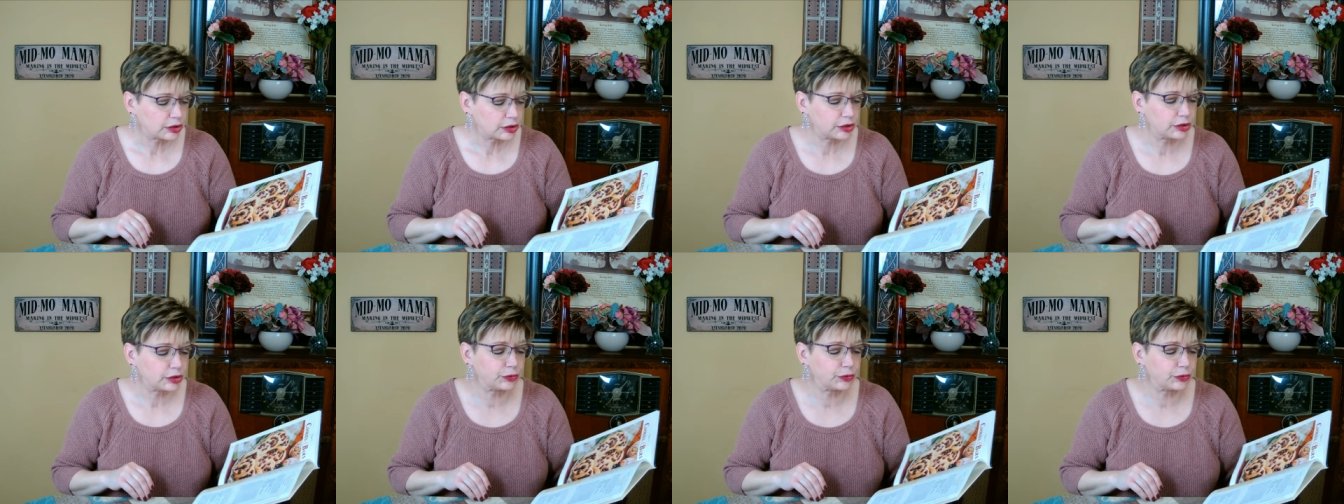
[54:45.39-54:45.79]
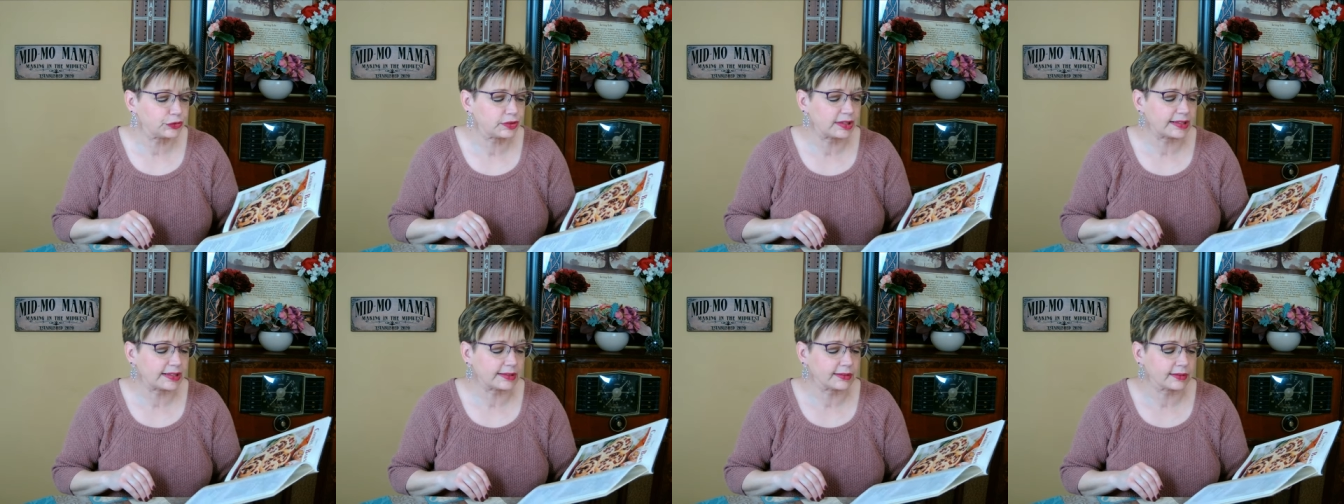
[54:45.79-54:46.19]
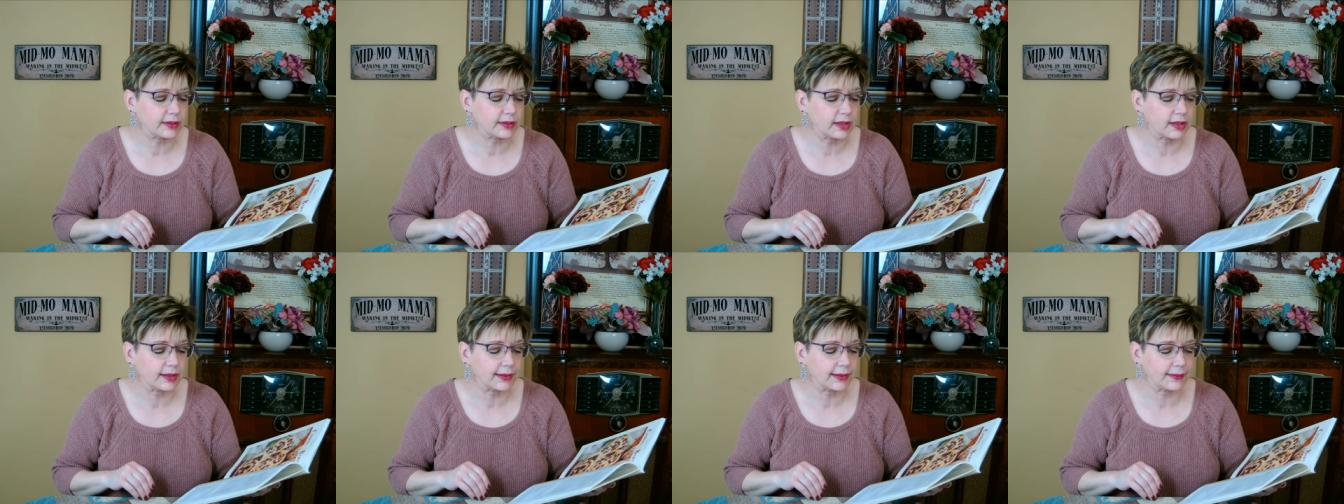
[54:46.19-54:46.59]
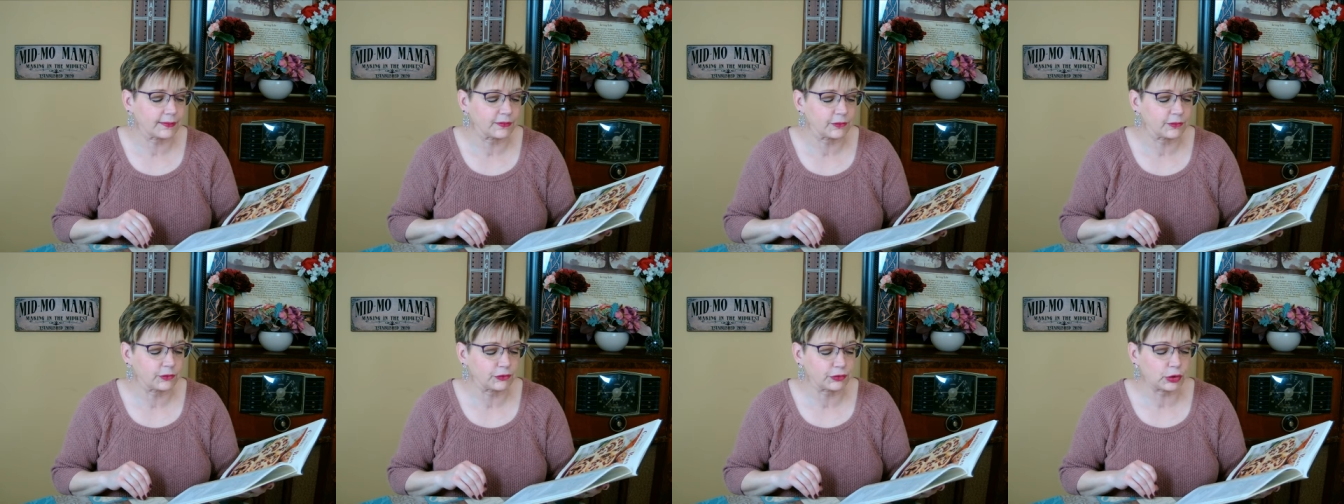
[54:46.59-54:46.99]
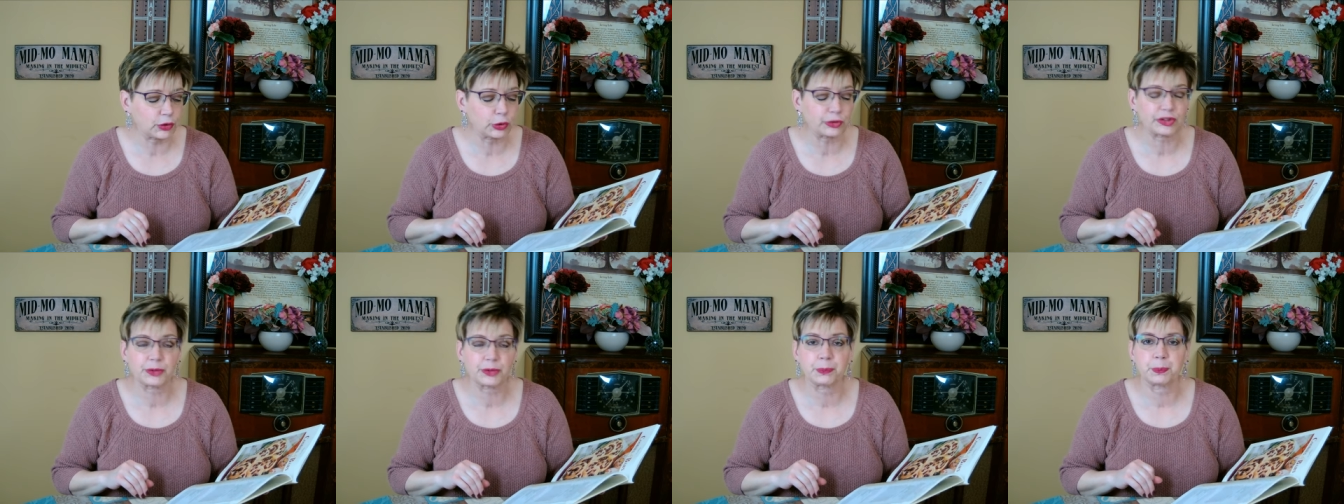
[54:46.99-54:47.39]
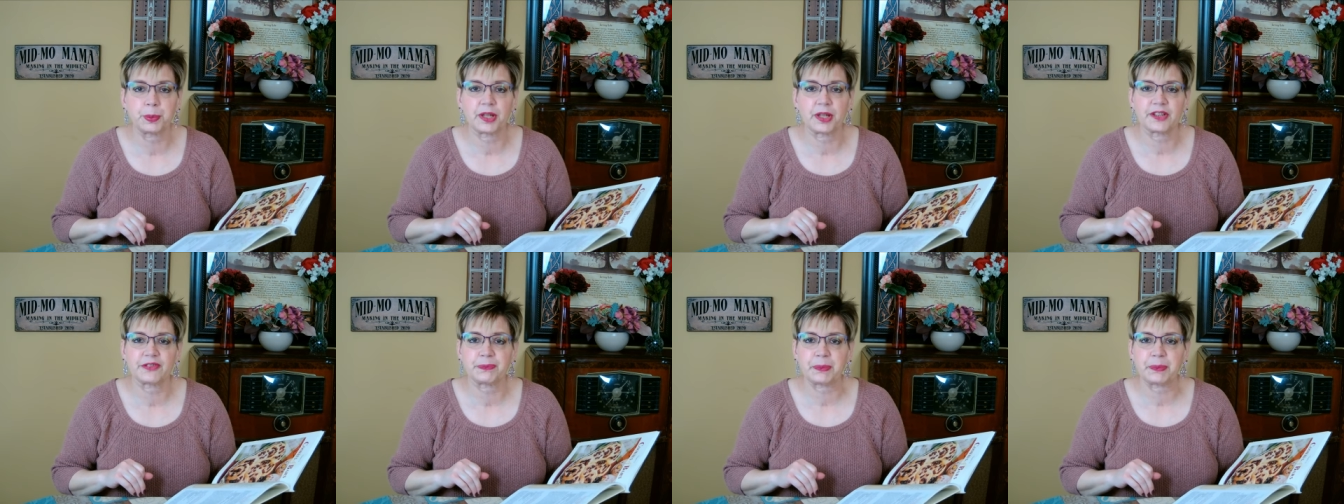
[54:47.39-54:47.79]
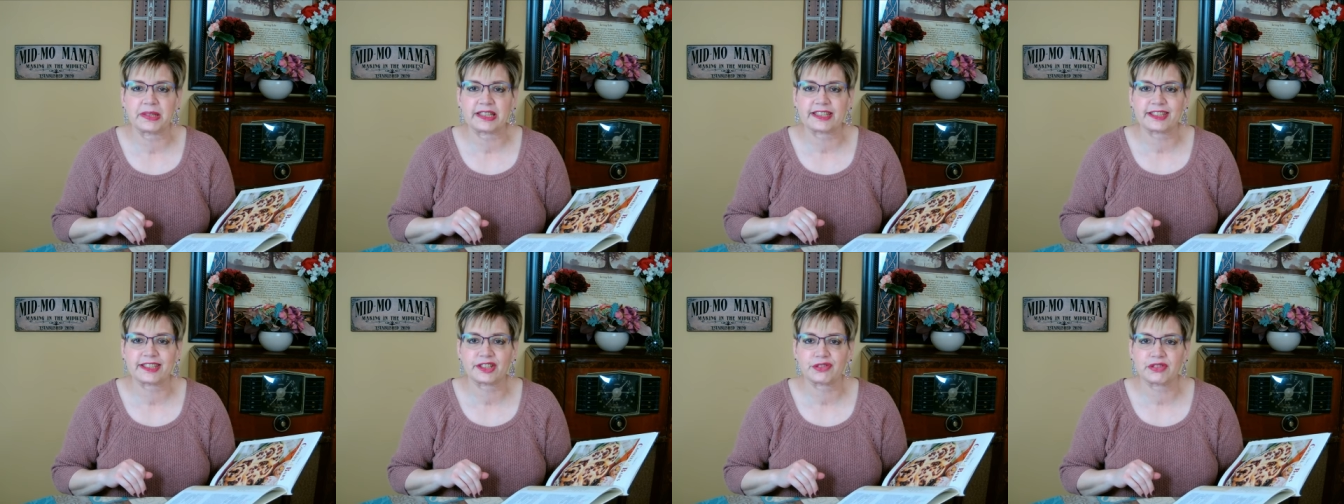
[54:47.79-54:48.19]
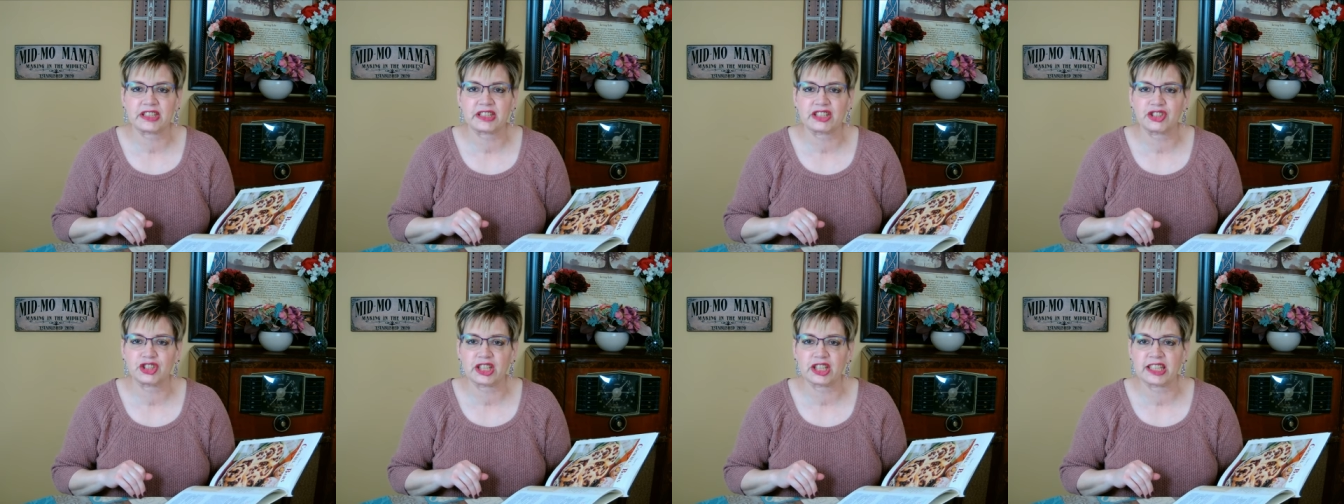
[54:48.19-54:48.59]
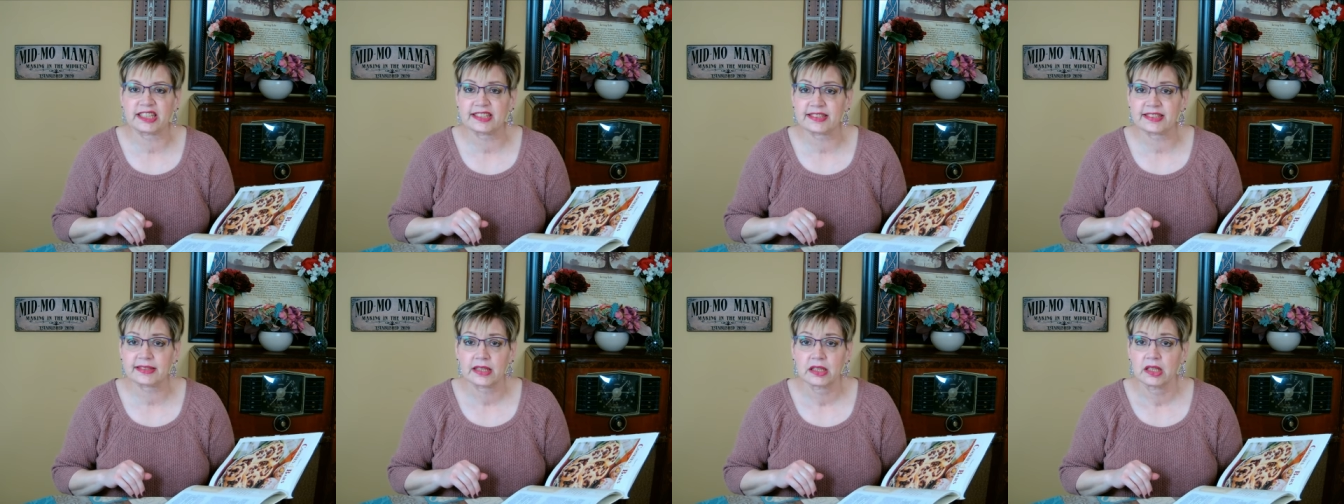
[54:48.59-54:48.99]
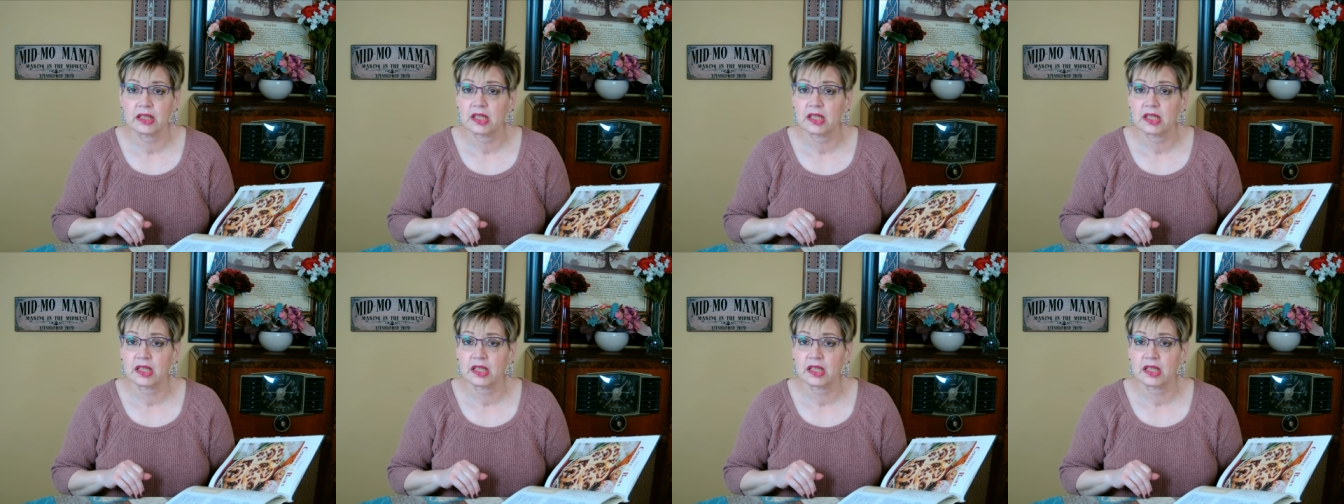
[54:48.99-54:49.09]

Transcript: using uh, frozen puff pastry sheets.